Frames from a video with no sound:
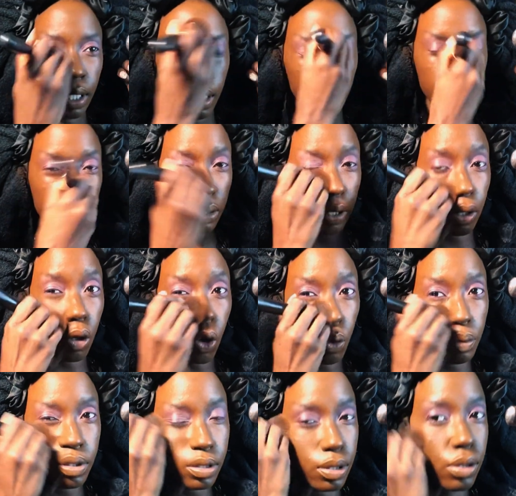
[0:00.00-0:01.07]
So I
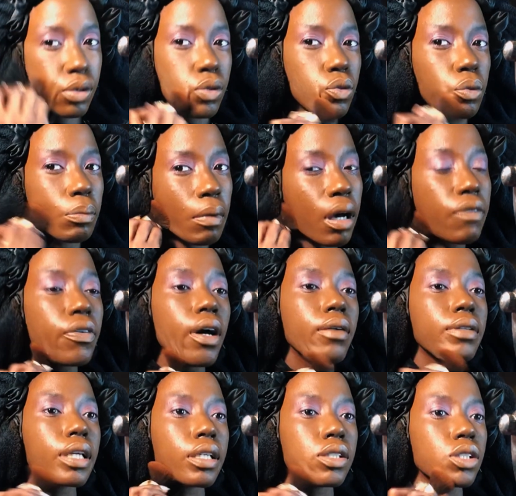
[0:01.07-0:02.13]
always do my
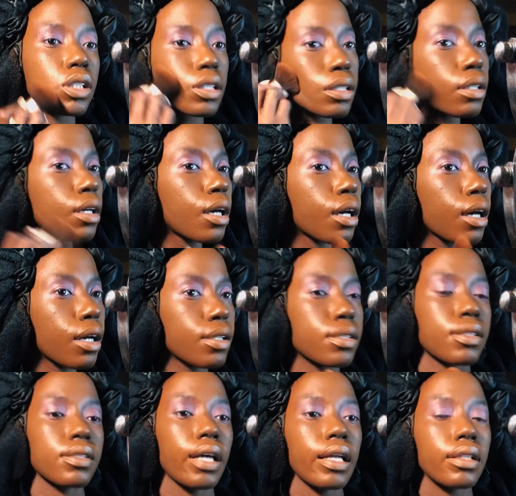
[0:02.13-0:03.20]
foundation a
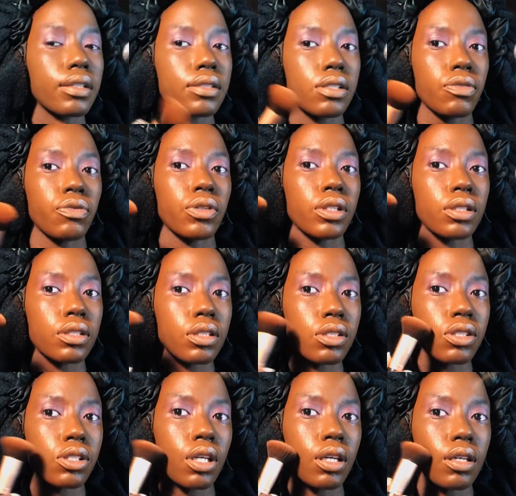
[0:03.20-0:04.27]
slightly different
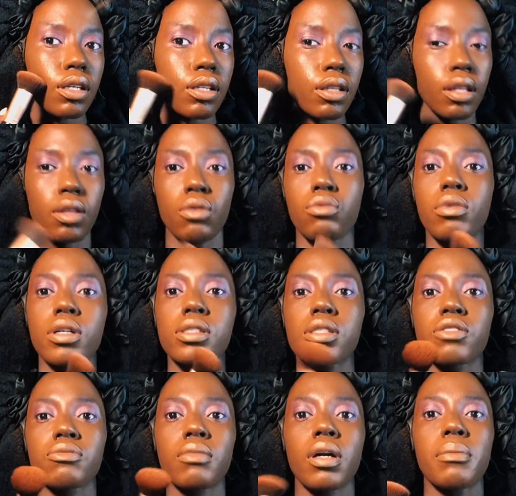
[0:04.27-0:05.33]
shade than the rest
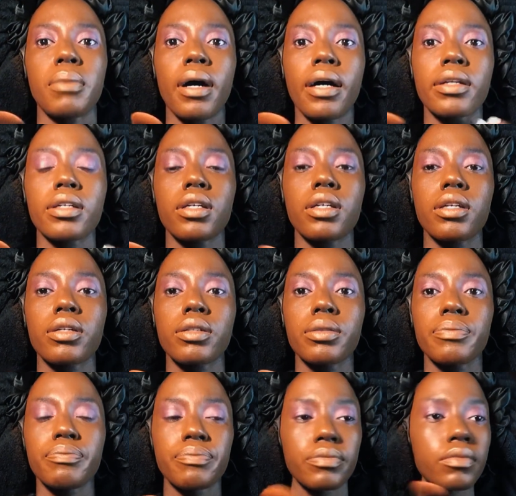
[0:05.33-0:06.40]
of my body here.
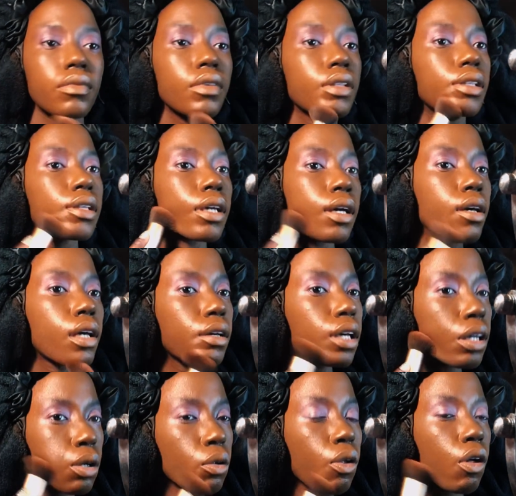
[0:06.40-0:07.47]

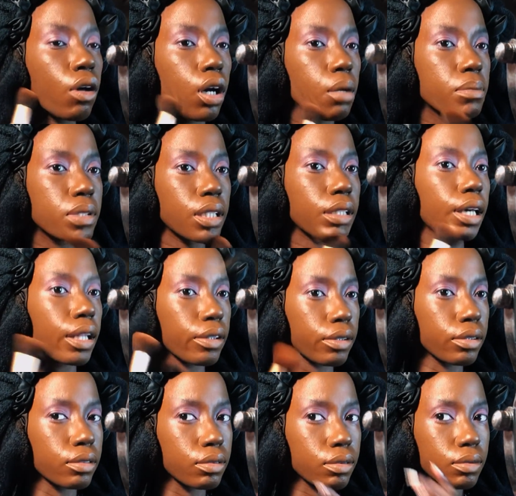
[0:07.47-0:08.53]
It'll all come together,
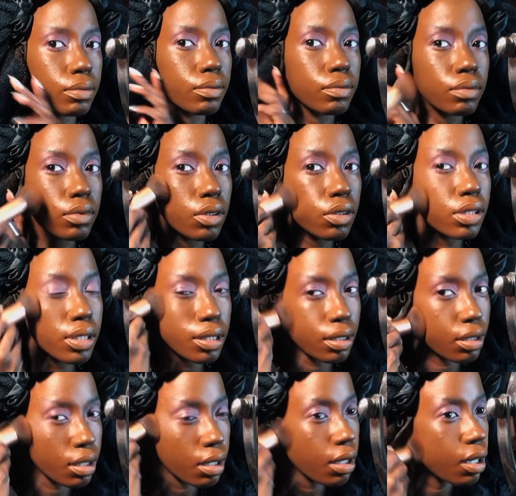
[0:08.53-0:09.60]
you'll see.